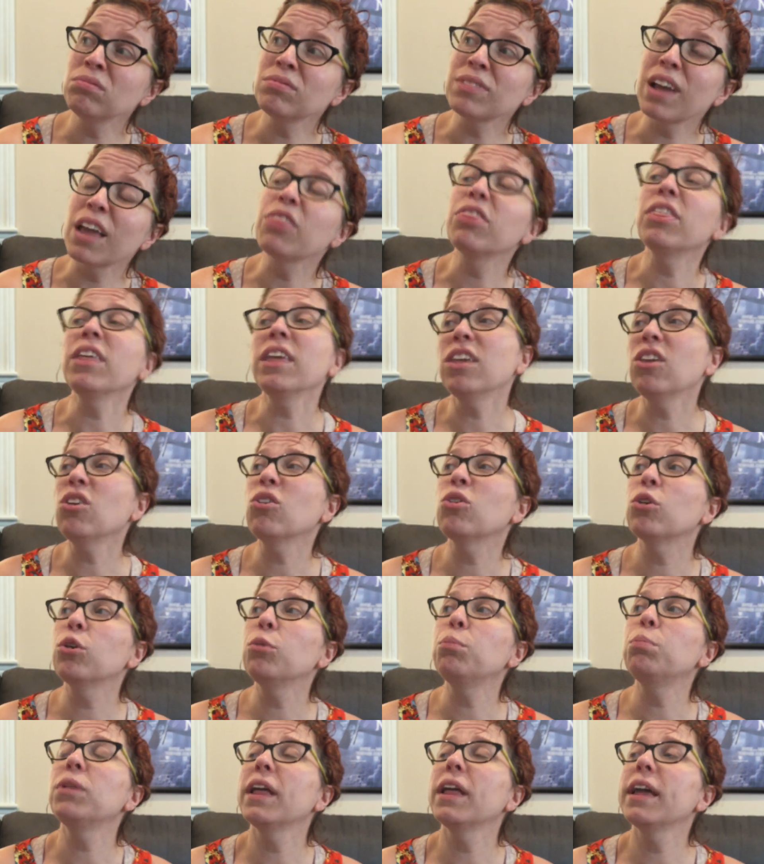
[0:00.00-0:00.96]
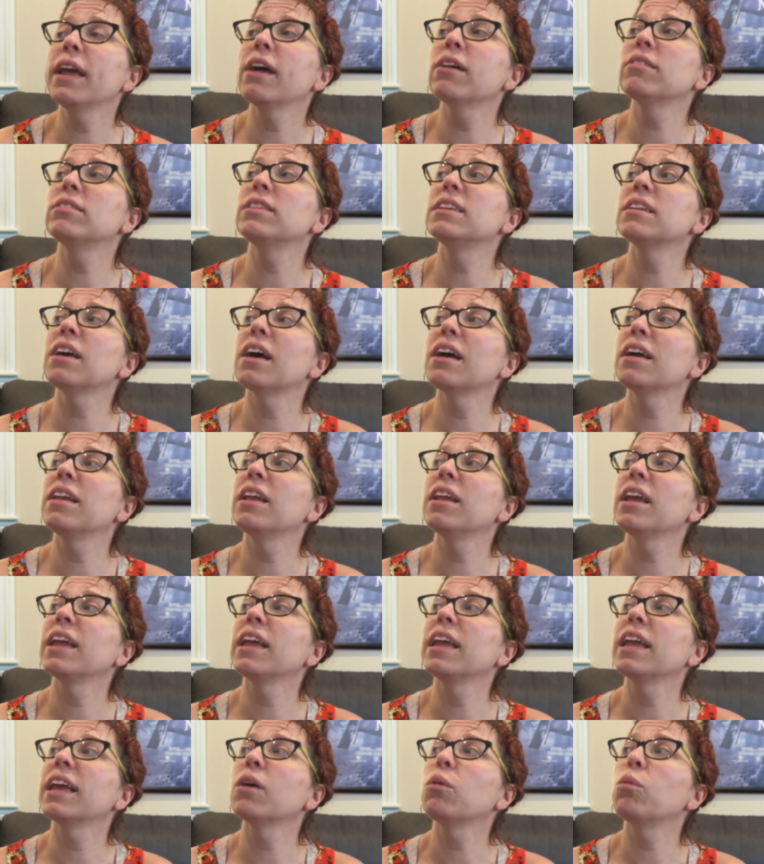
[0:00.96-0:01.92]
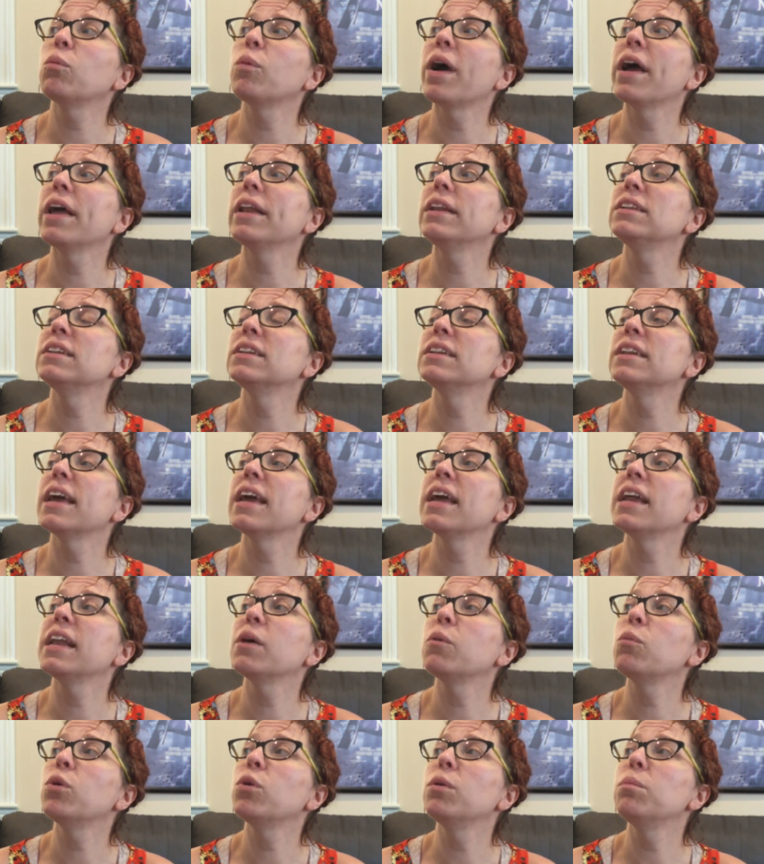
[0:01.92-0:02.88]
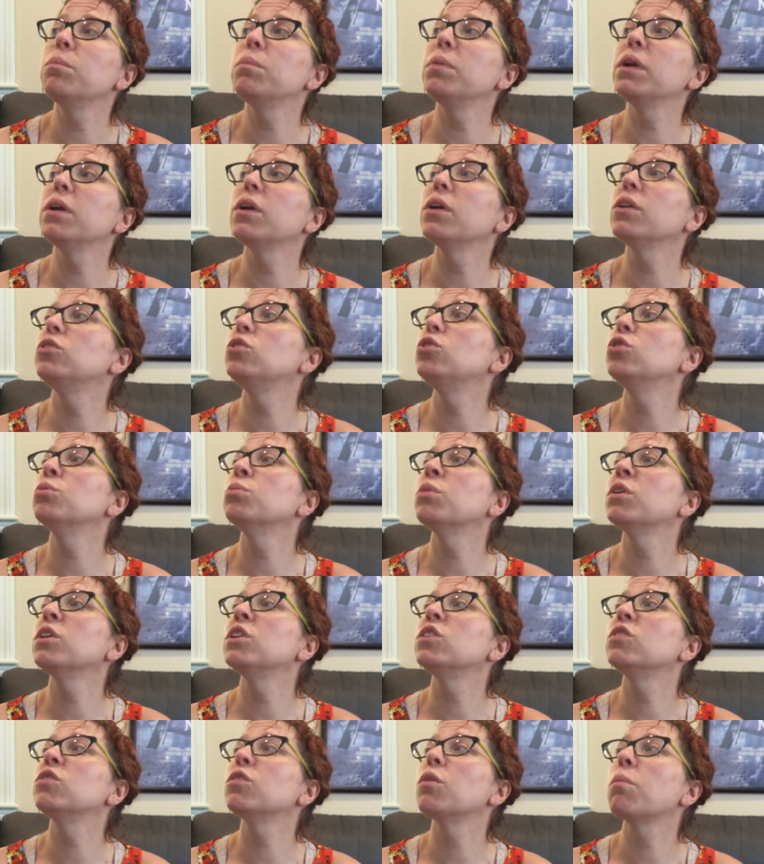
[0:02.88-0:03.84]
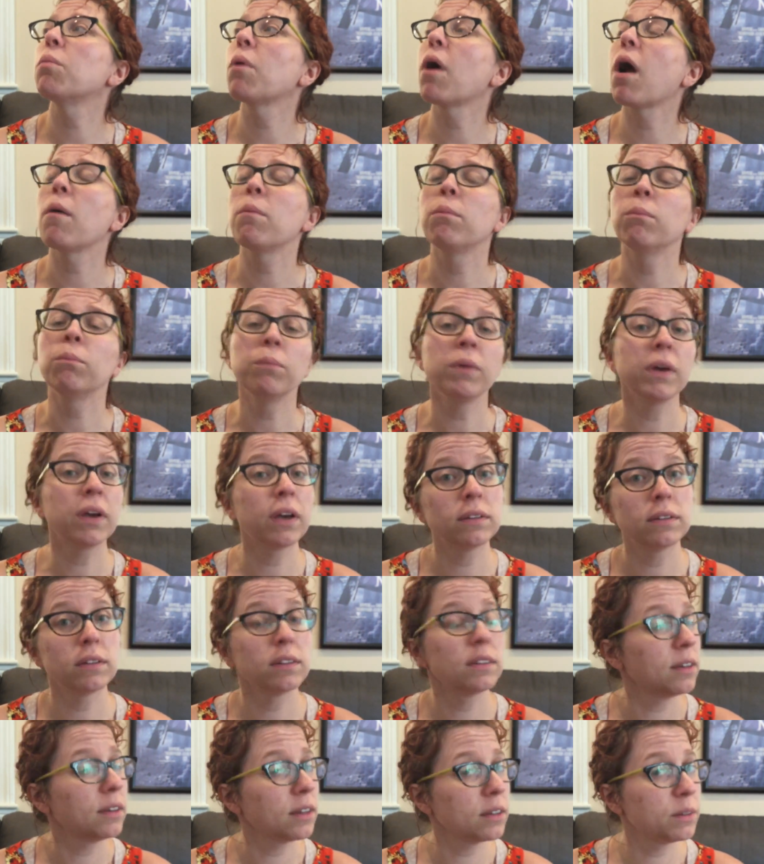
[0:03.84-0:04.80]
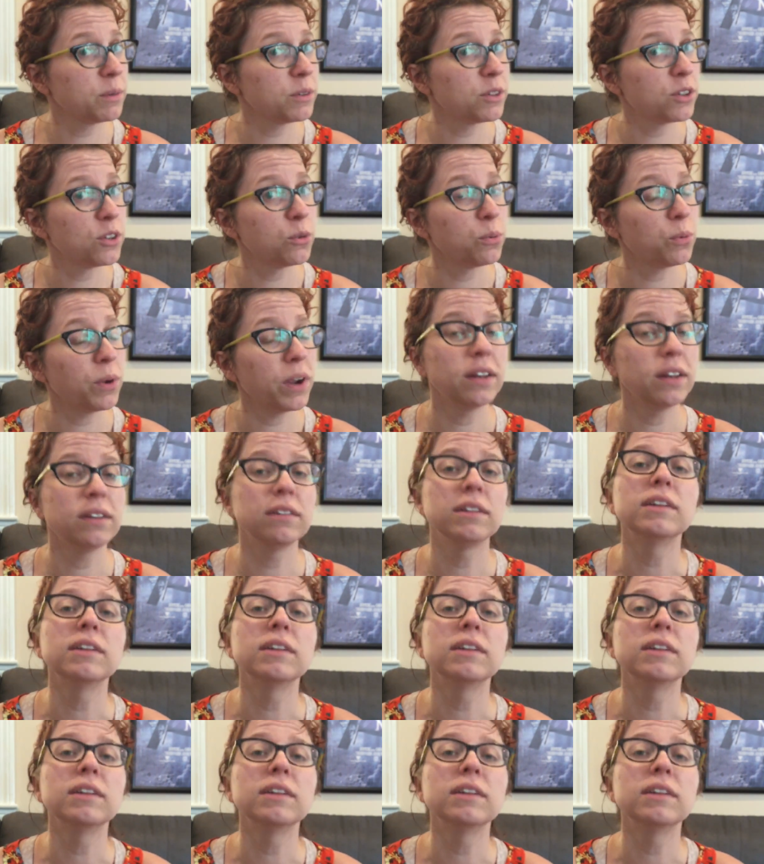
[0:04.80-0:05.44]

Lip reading: think you could play outside and get wet today and it wouldn't be too much of a problem because it's not supposed to rain